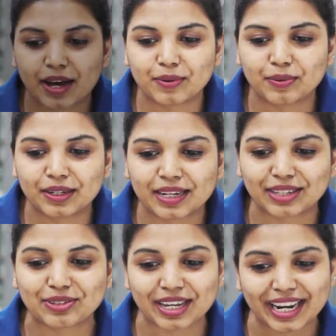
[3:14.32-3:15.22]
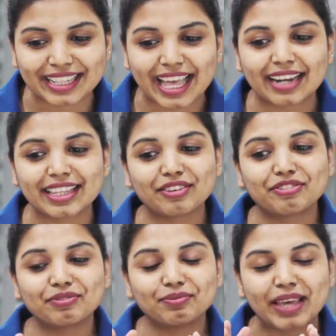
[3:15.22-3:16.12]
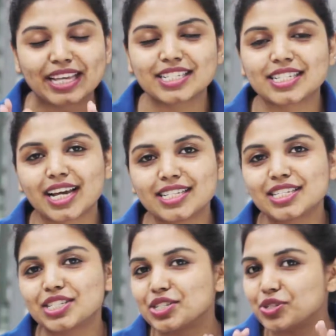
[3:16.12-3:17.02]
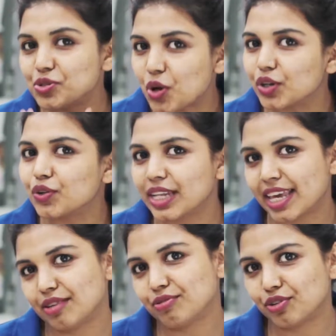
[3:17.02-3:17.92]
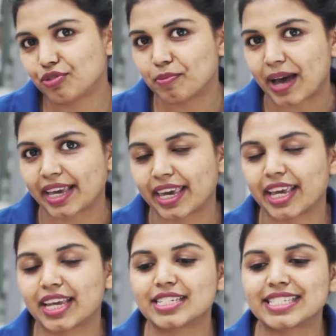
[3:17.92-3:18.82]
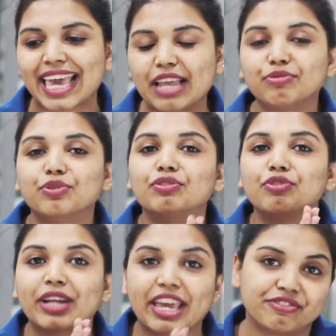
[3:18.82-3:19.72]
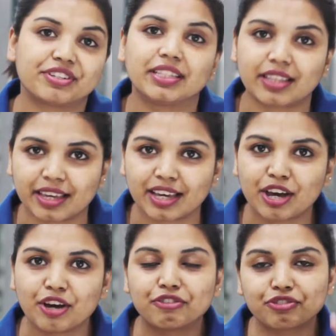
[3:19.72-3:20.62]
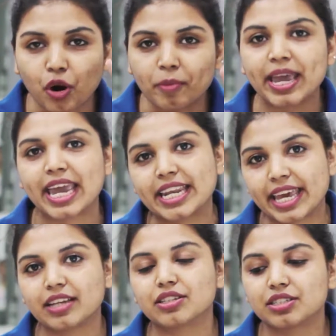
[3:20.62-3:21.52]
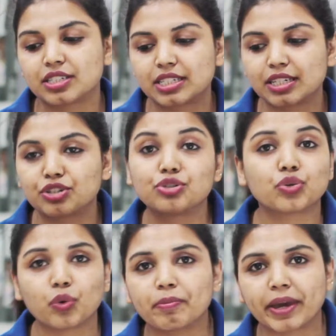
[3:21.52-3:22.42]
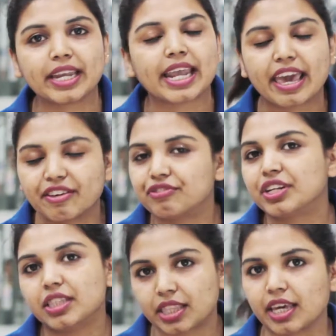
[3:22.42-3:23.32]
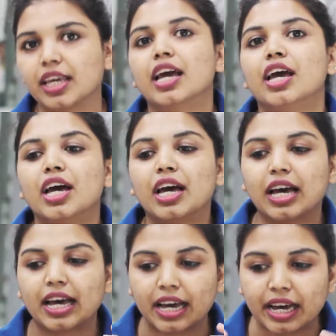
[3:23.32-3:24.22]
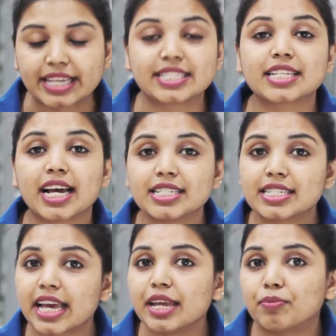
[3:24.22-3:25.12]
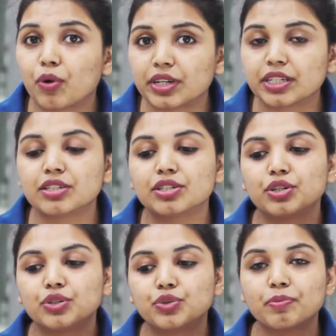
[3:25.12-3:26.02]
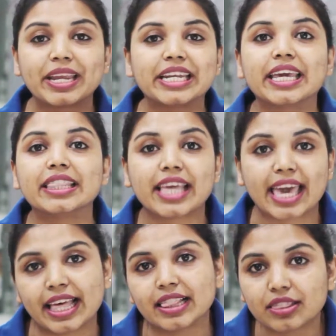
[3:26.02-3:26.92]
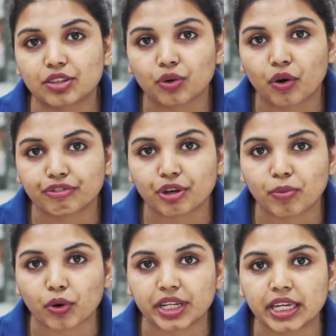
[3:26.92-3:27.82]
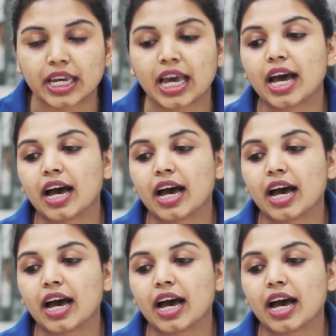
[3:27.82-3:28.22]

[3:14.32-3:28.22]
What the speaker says: I would like to correct that exercises is not only helpful for backache, it's helpful for everything, from headache till toe pain, everything. Exercises are important to maintain the health of your body,